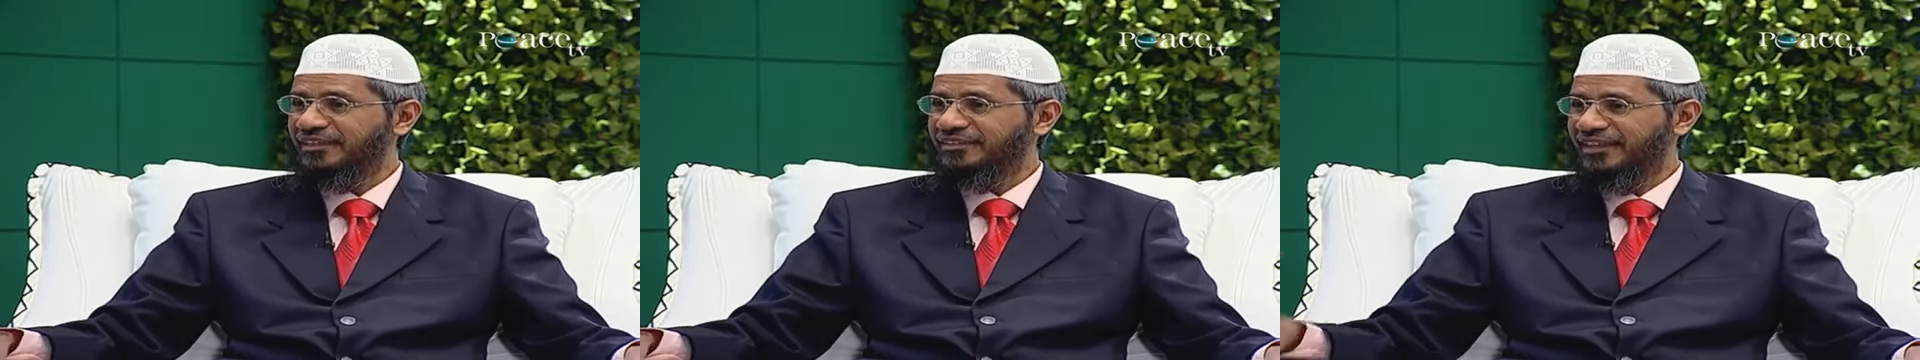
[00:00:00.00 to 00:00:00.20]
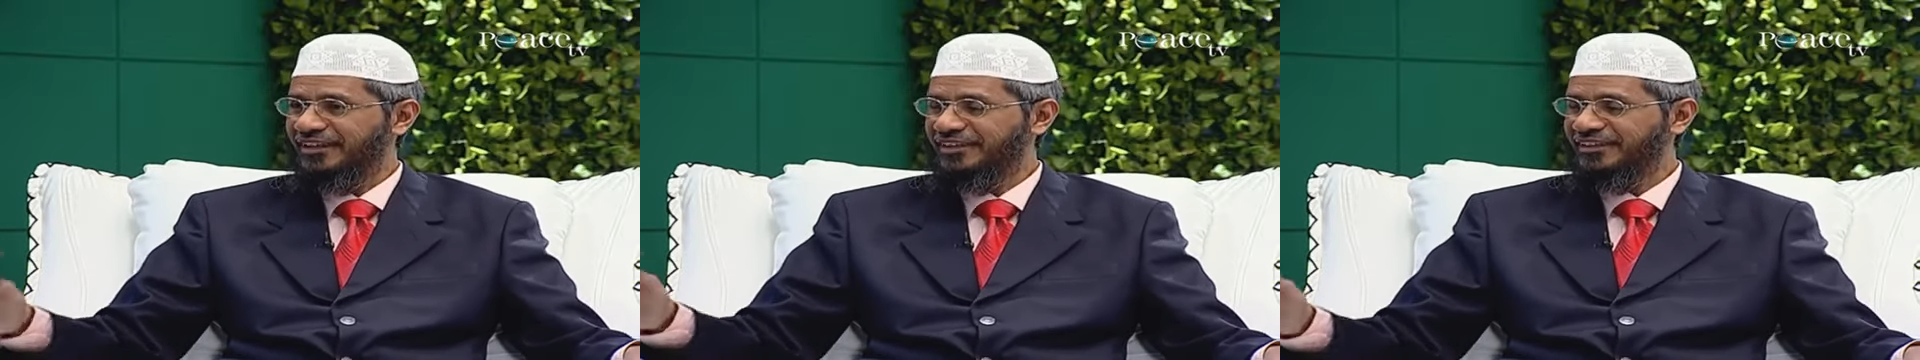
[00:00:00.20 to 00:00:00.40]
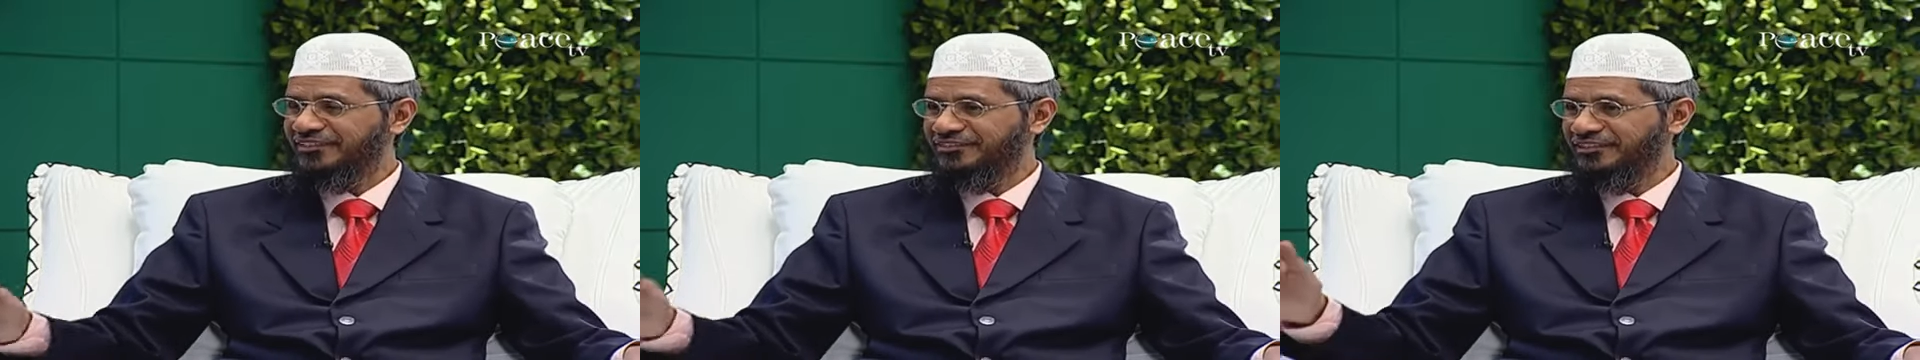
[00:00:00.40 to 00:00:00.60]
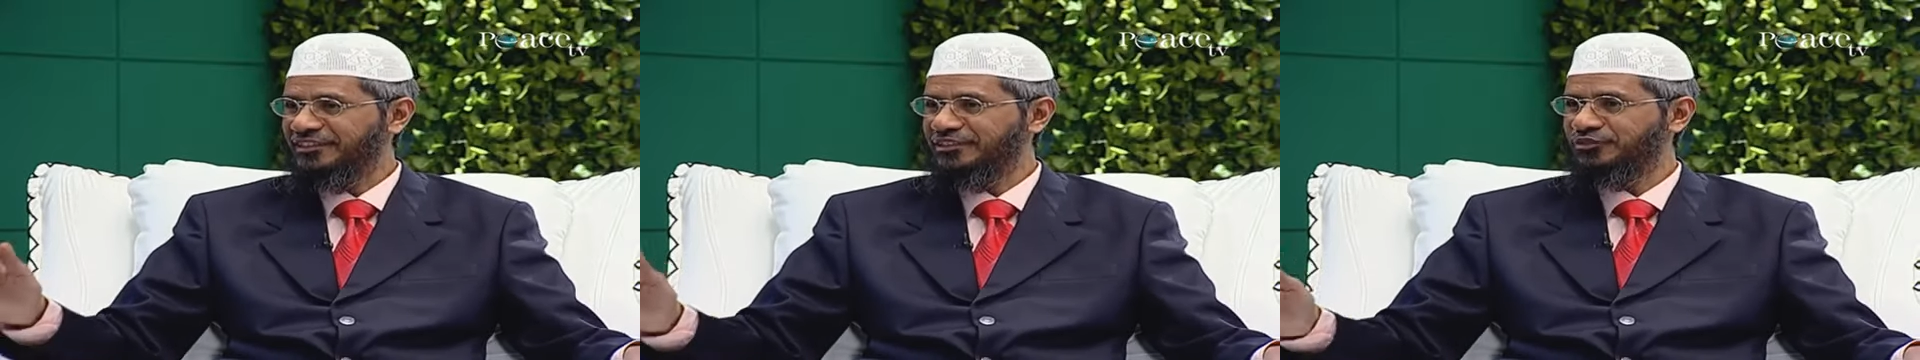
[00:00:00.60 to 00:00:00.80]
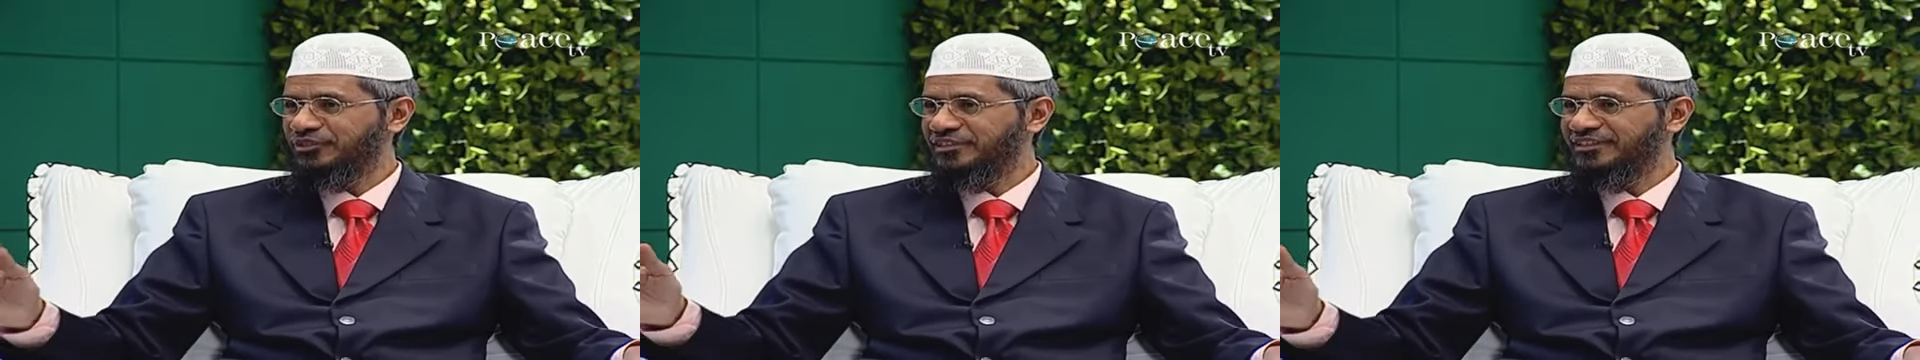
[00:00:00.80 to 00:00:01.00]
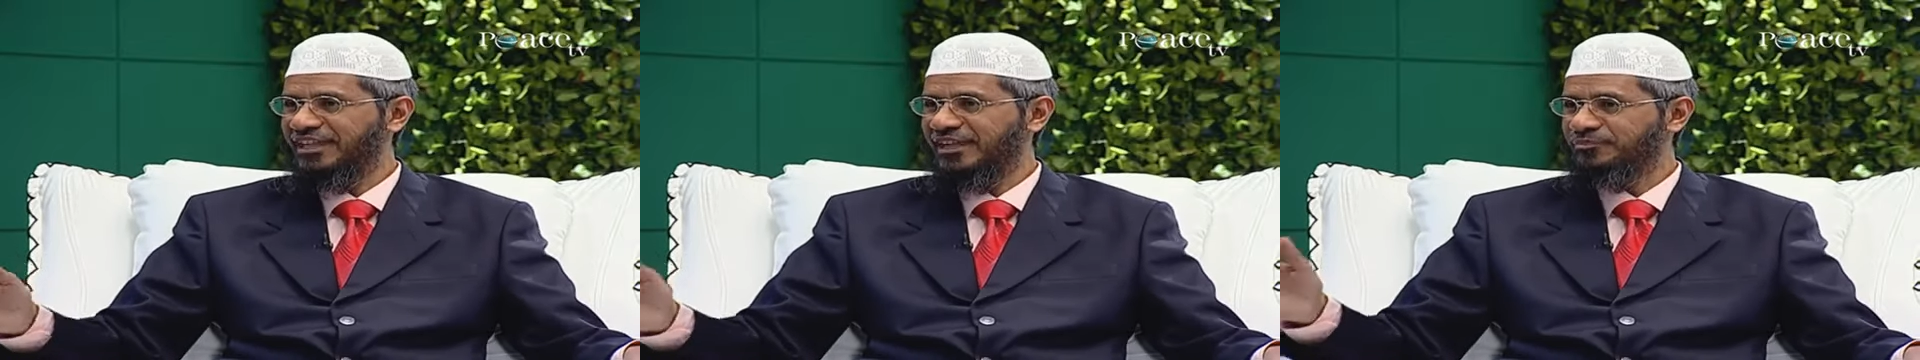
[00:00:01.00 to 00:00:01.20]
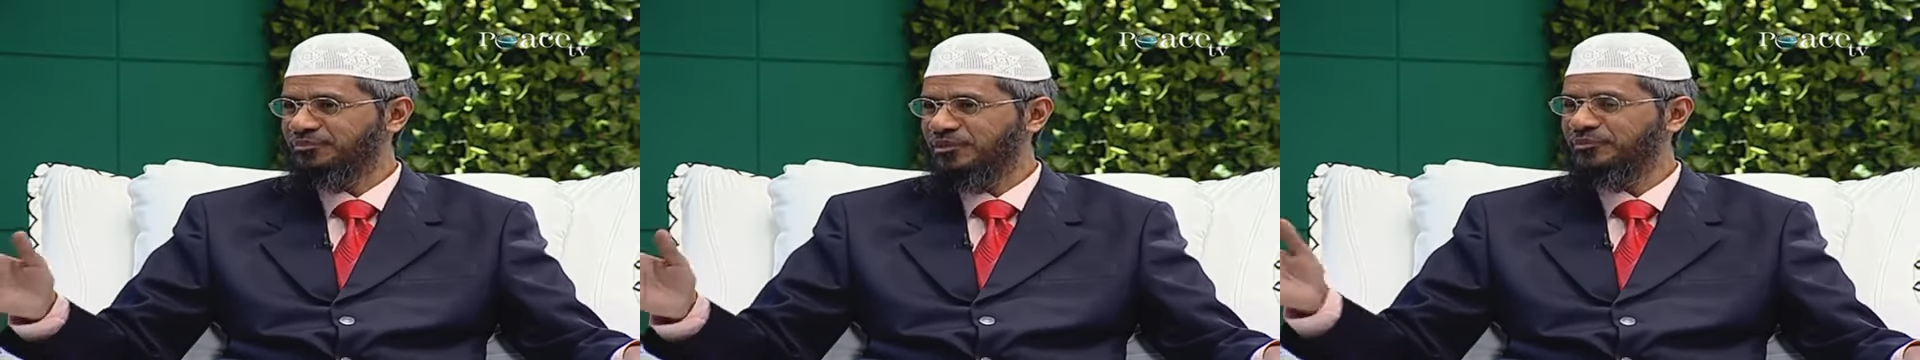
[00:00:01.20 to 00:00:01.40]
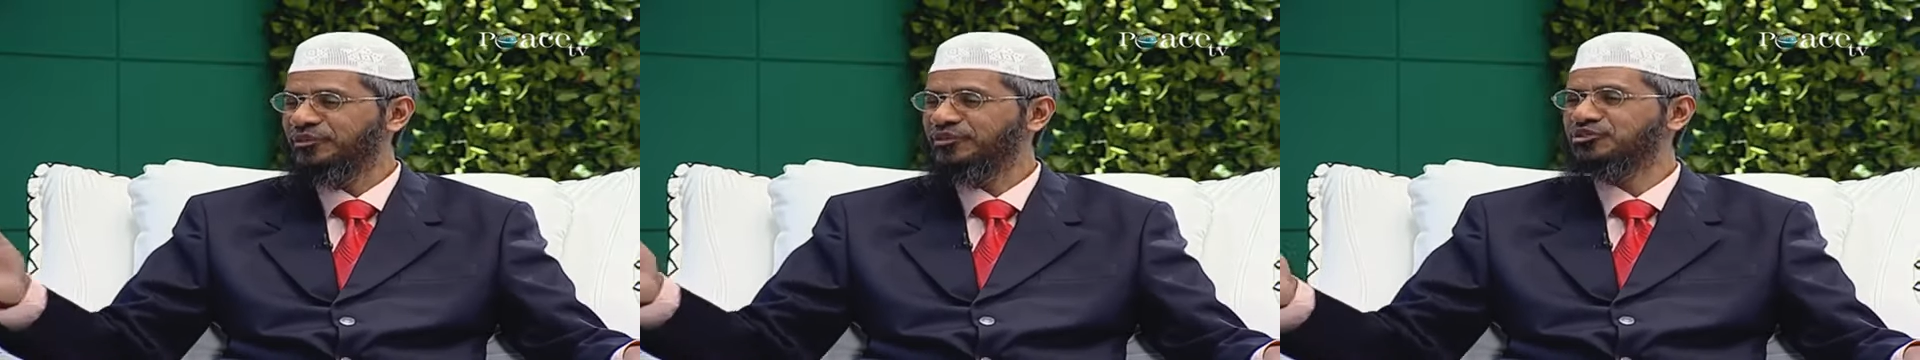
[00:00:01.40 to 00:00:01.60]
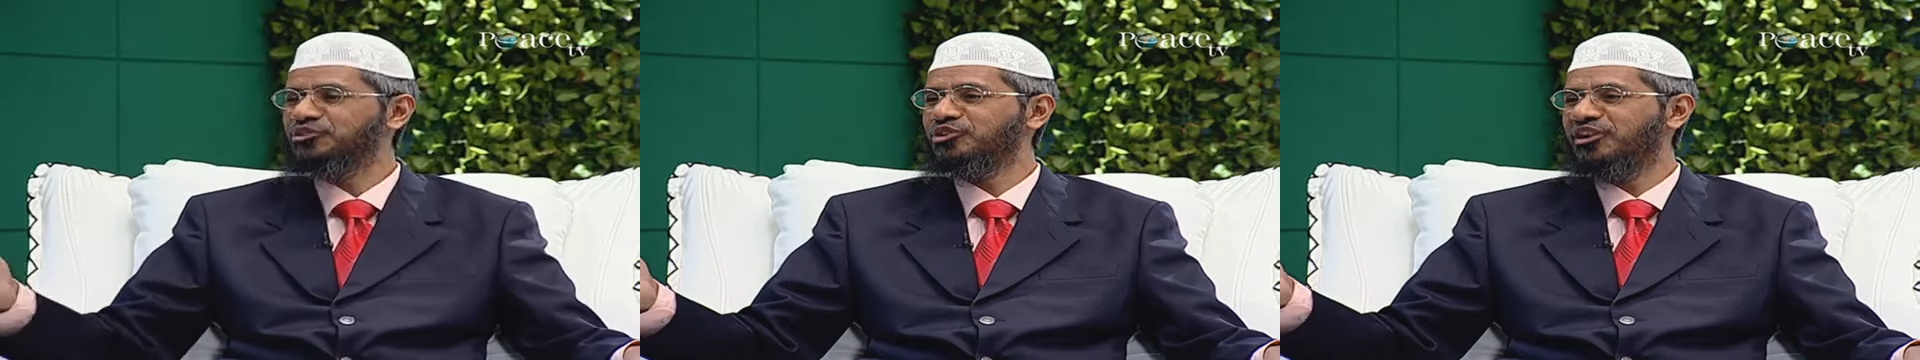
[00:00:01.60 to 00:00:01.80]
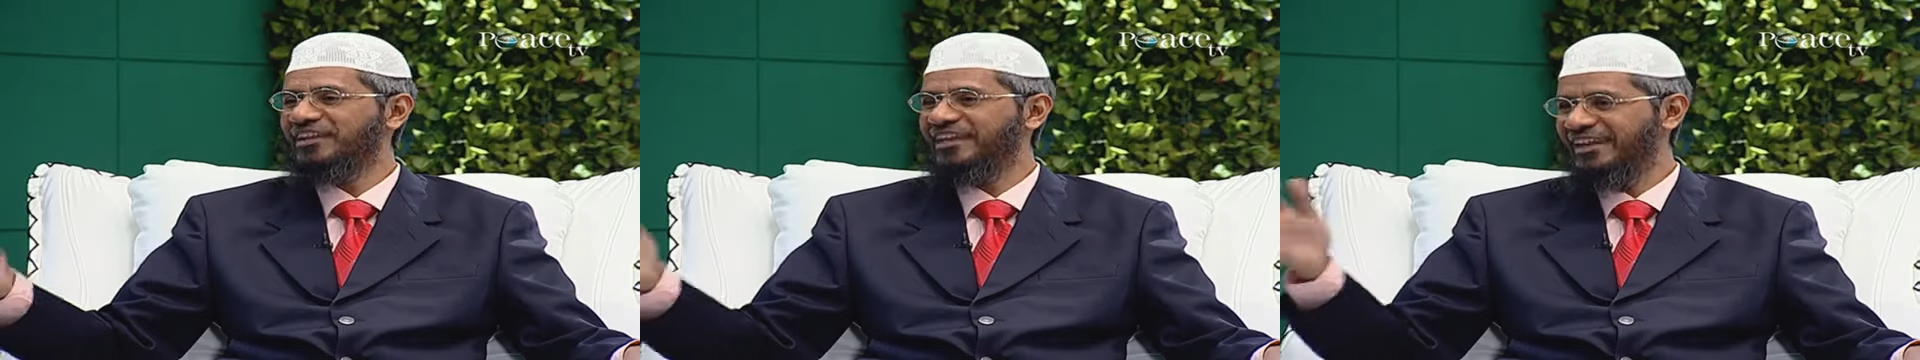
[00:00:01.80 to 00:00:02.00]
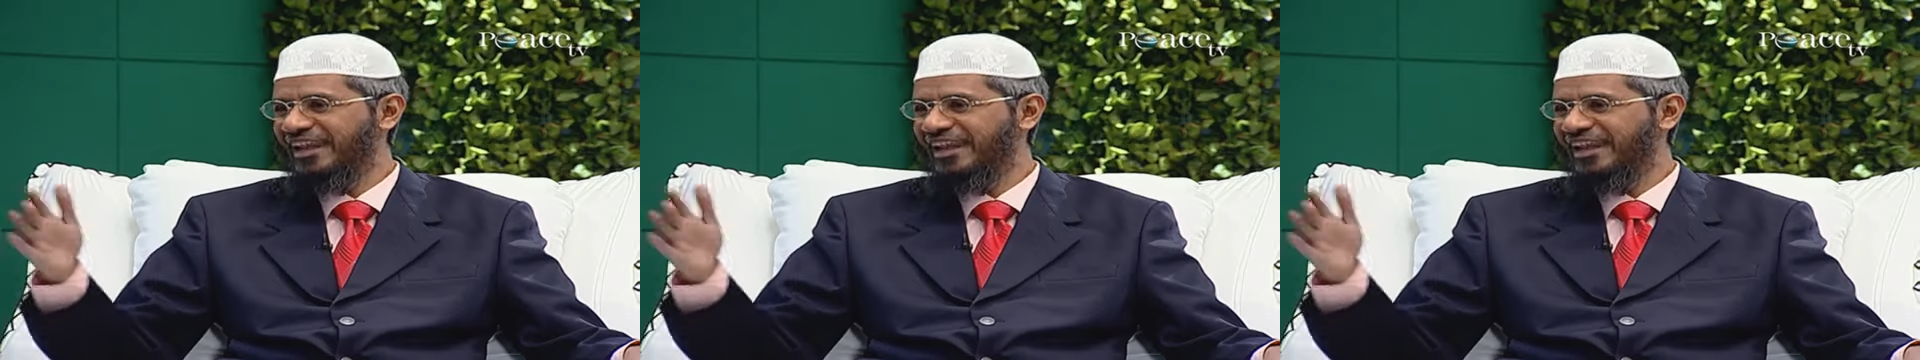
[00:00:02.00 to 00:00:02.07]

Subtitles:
that he has seen to it that people should not lay